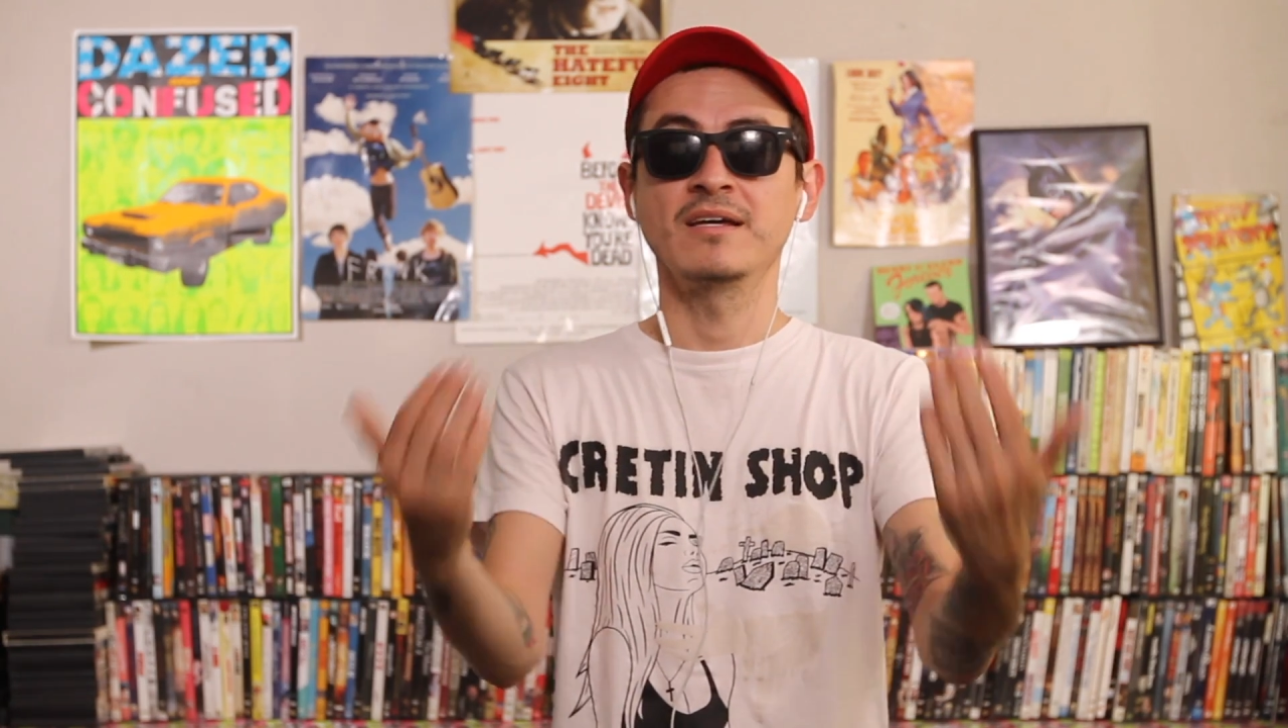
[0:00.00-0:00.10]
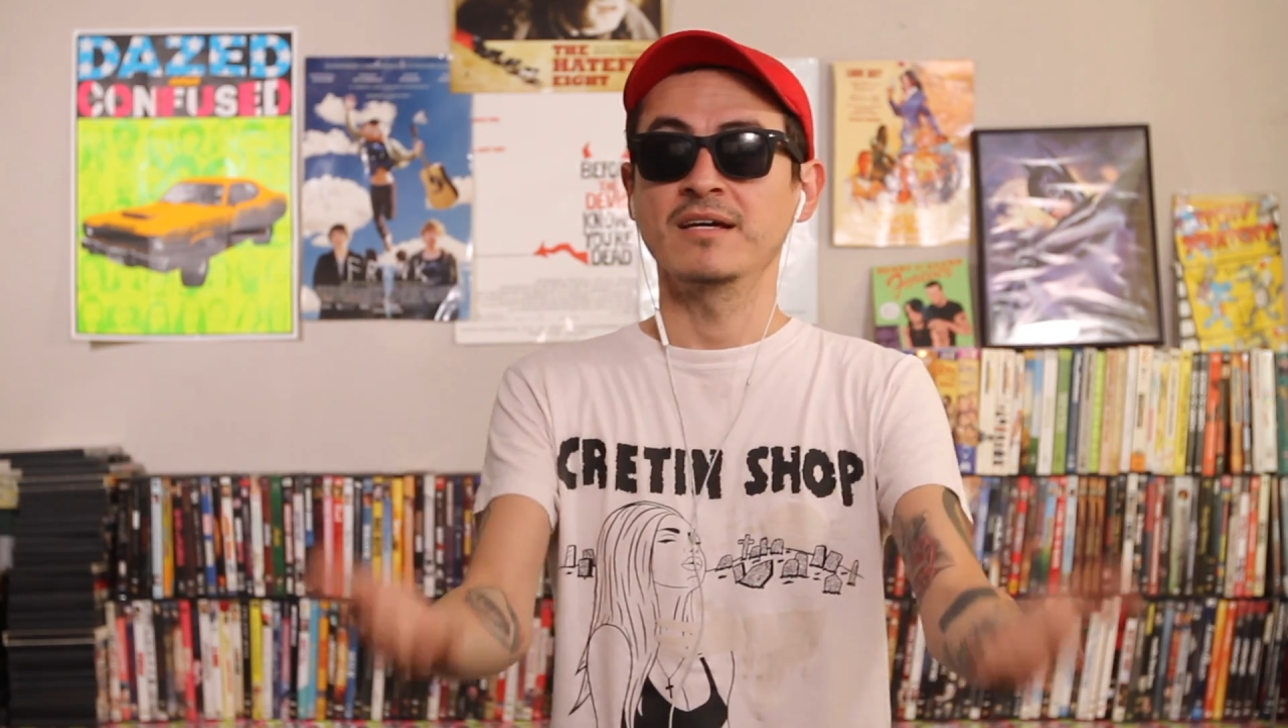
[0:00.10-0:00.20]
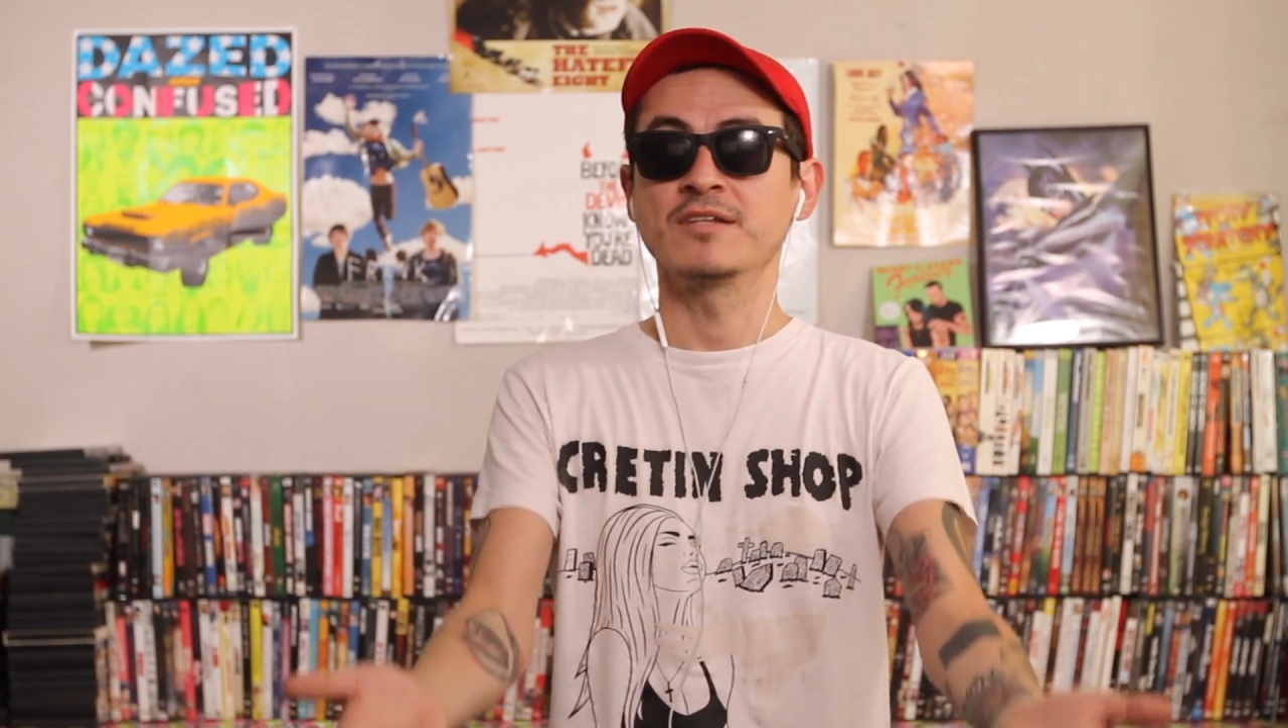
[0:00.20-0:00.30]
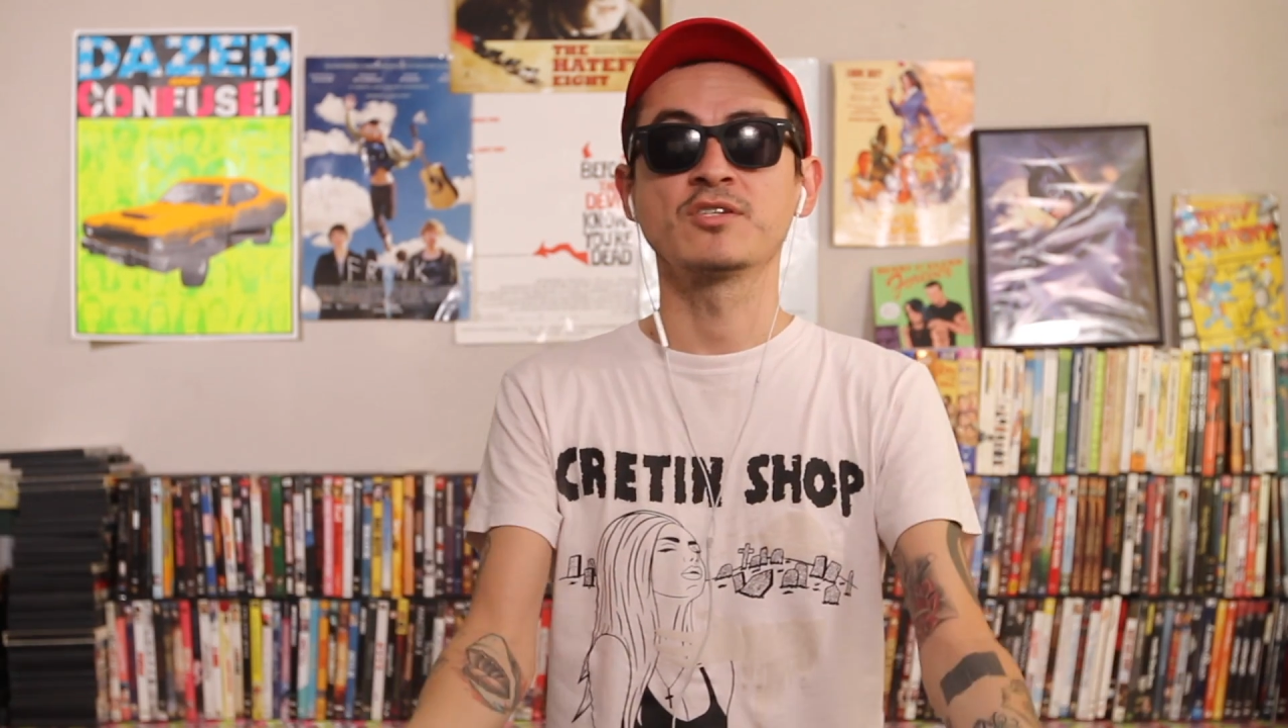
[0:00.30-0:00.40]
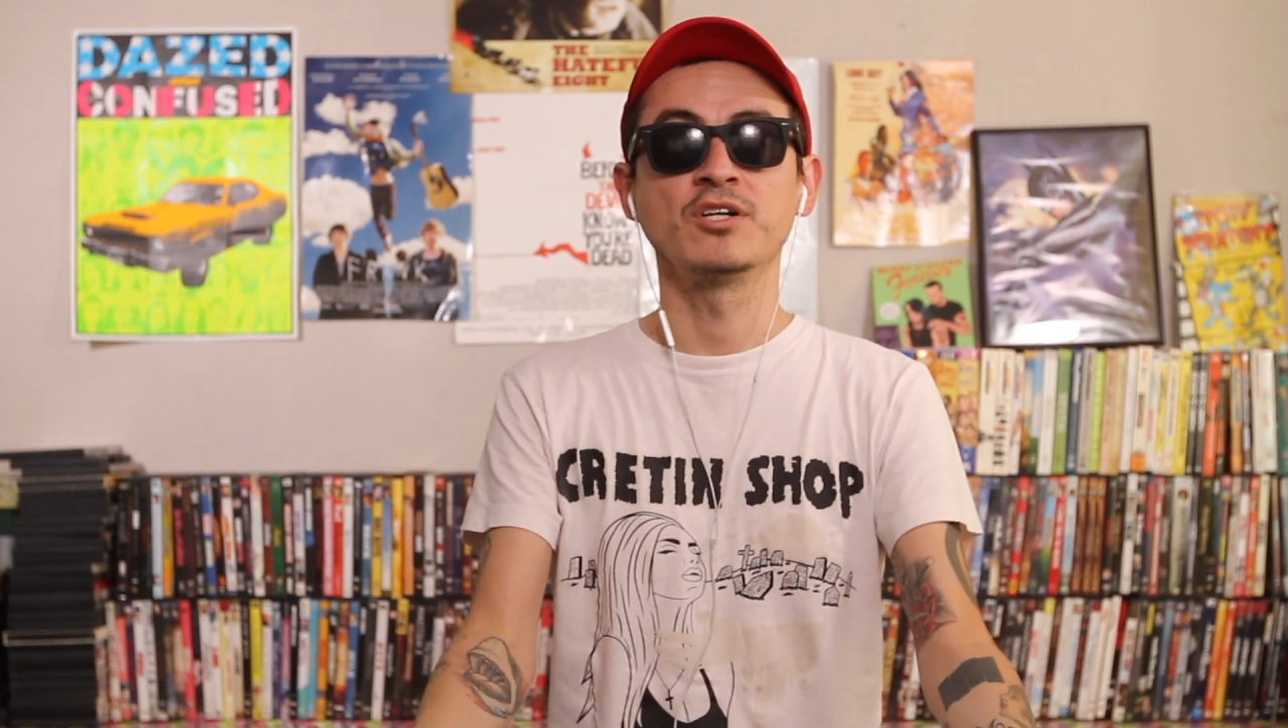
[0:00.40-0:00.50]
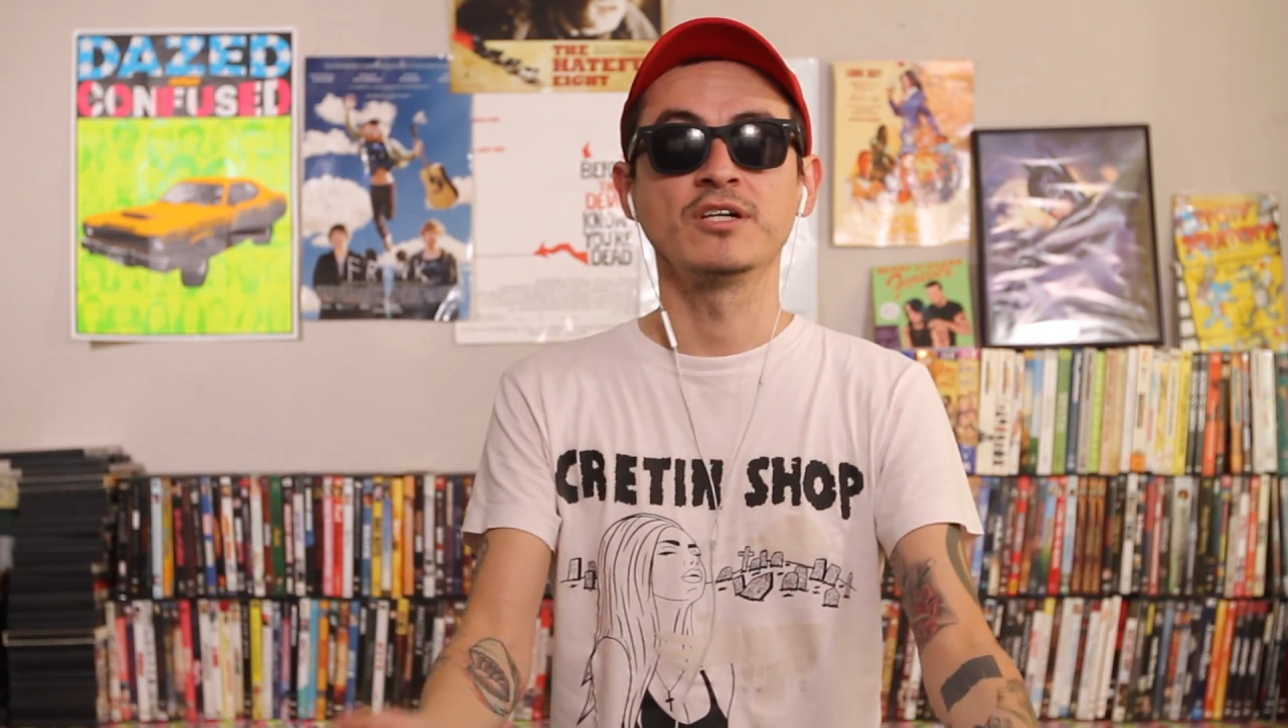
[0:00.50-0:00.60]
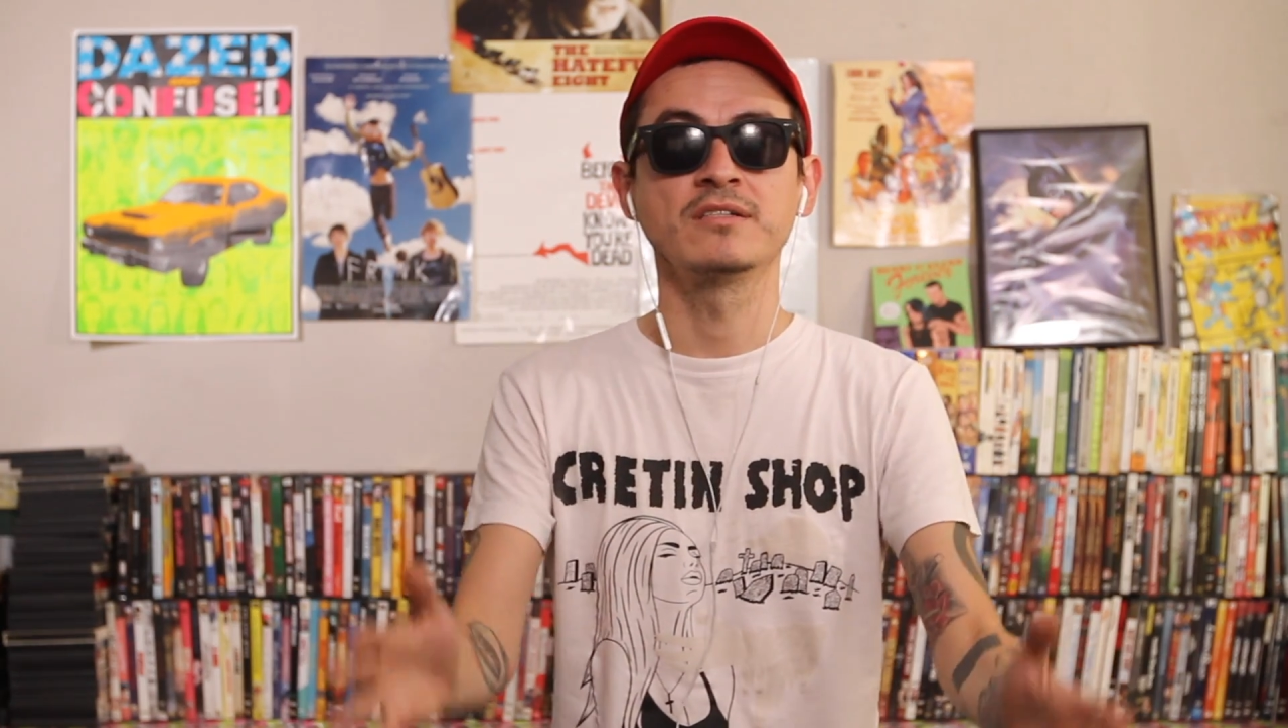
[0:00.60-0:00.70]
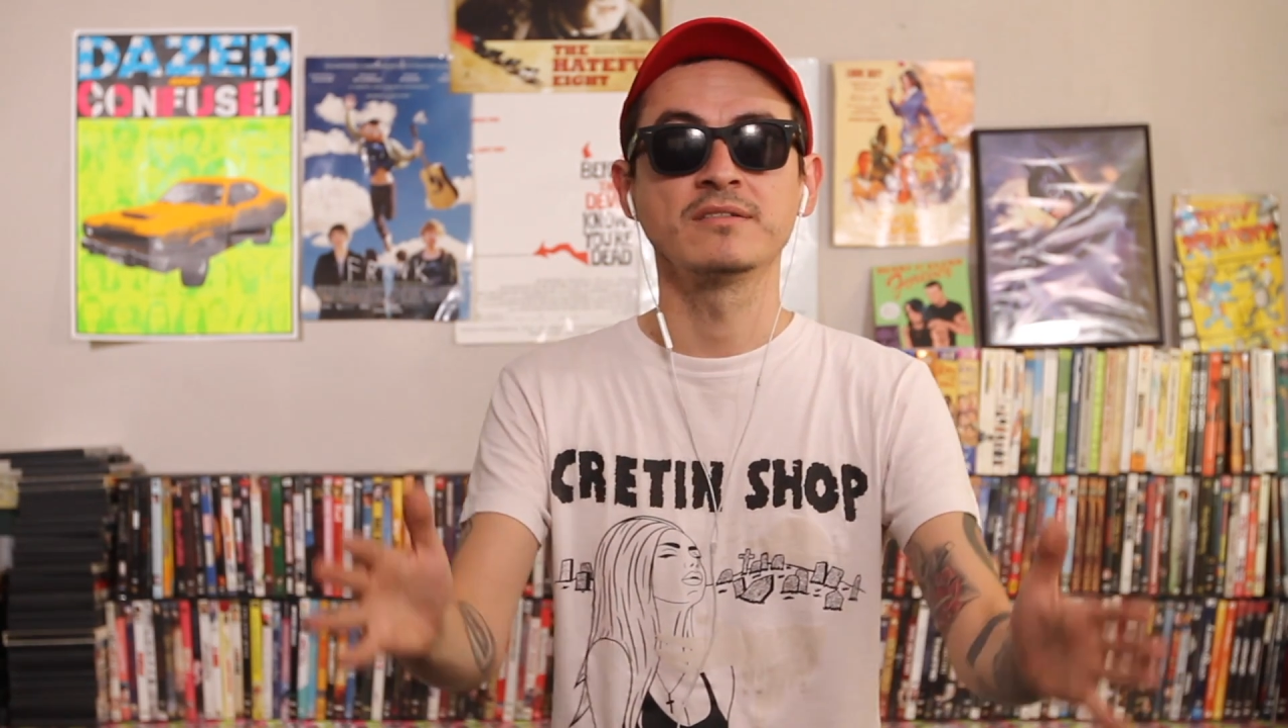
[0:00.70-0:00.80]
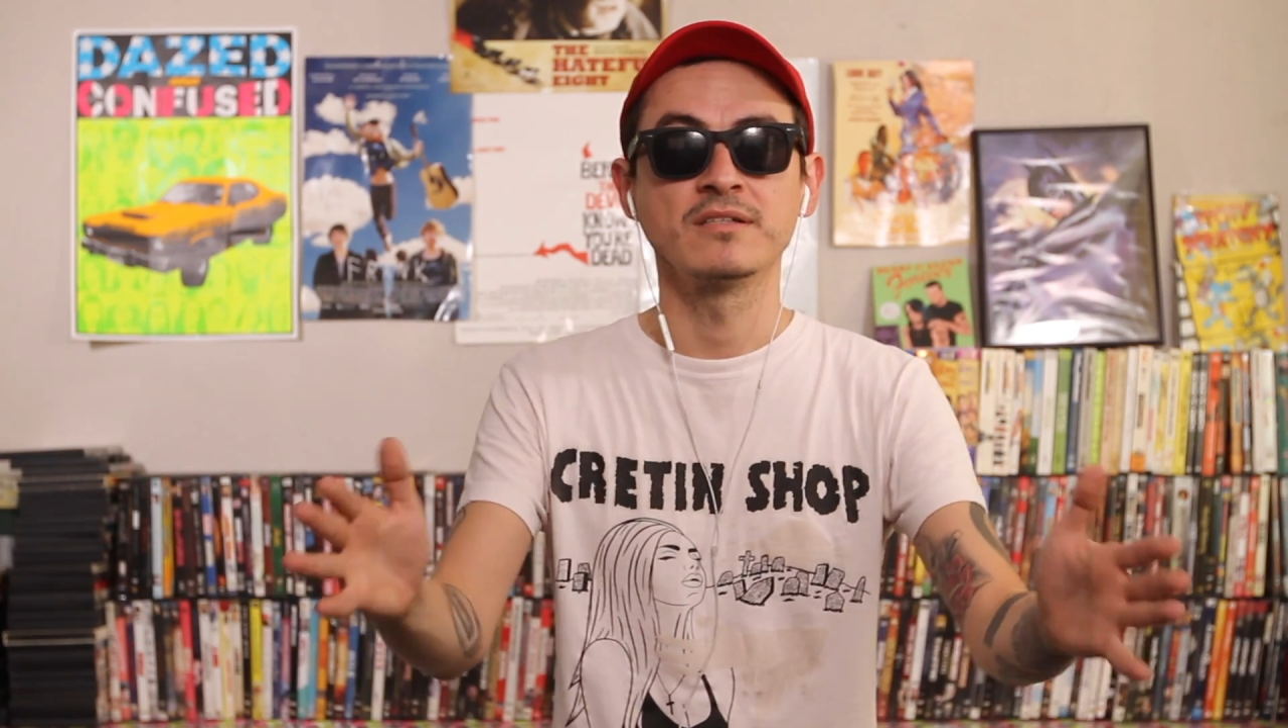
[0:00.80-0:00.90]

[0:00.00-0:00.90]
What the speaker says: It's good.